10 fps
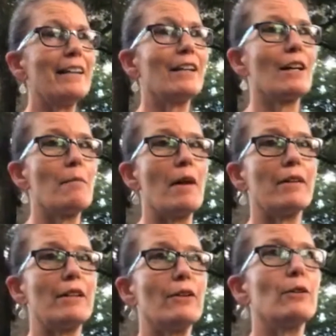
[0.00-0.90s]
can come out
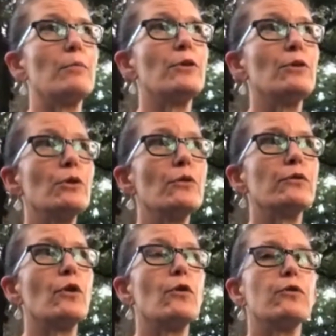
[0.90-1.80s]
here in the
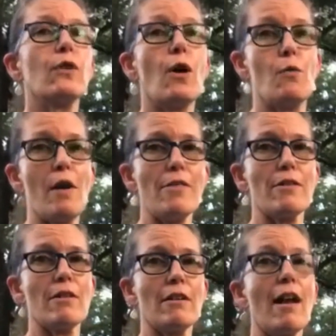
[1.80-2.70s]
beautiful fall
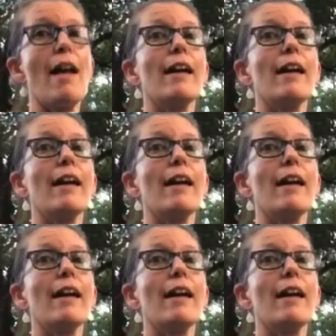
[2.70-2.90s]
weather